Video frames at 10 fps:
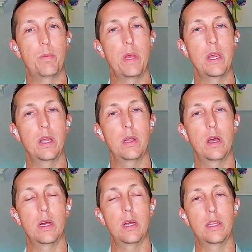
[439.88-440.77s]
being
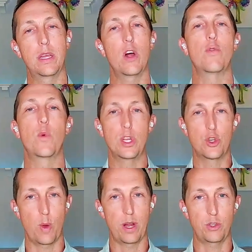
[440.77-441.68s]
the California
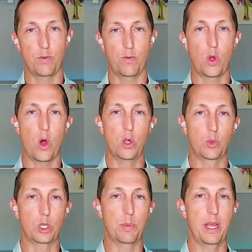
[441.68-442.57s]
director for
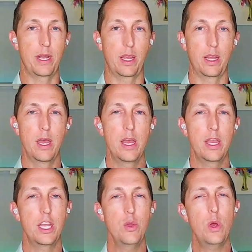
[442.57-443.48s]
CollegeWorks Painting.
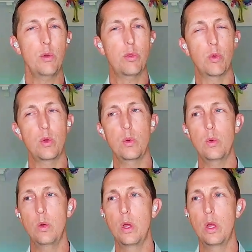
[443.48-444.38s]
Can you go
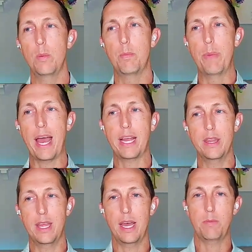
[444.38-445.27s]
through back
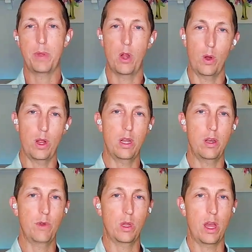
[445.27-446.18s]
in that period
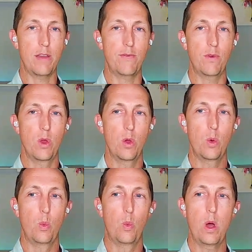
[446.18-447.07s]
of your life?
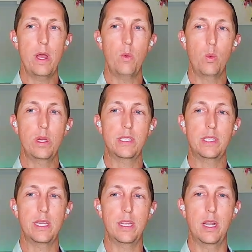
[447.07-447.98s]
What
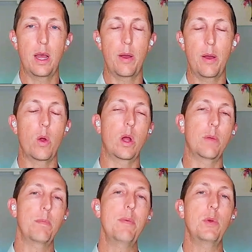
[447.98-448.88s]
was it? Or
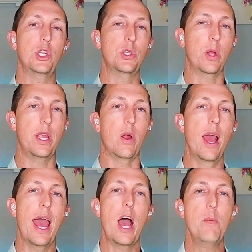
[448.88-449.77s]
maybe we should start
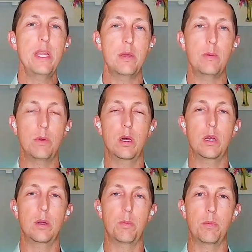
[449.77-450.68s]
here. How many
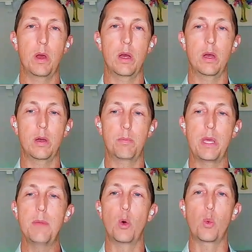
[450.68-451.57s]

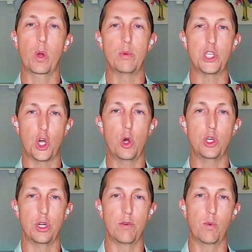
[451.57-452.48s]
people were you in
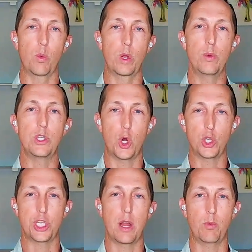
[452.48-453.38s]
charge of? Were you in
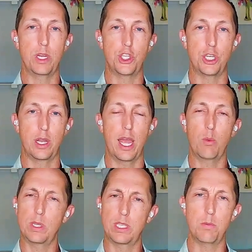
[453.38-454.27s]
charge of that region?
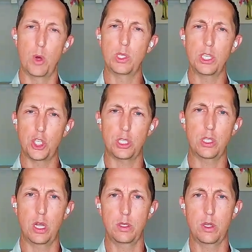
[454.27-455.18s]
And was it mostly
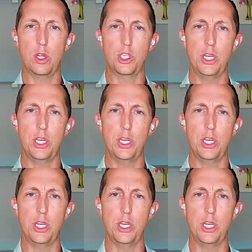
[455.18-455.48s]
just college